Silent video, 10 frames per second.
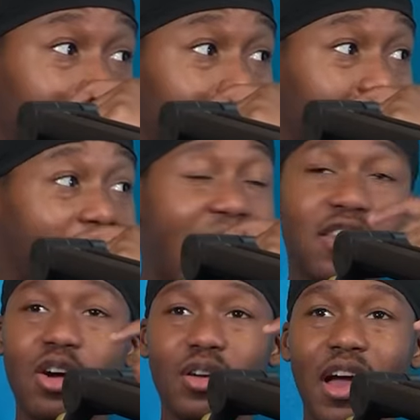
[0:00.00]
yeah, I
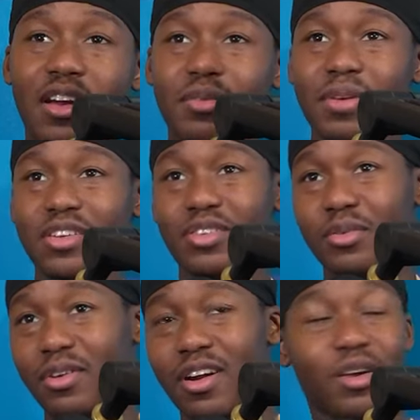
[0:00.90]
know you had to be a
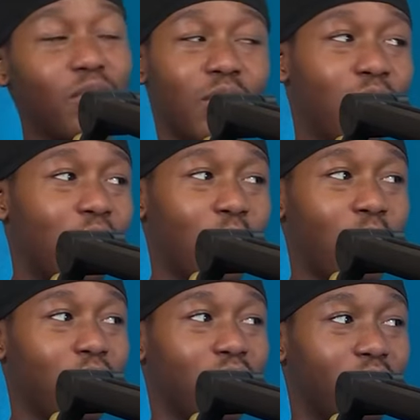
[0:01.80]
show choir. What, what, what
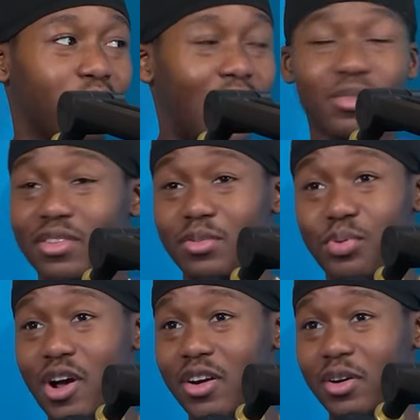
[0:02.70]
were you? I was a soprano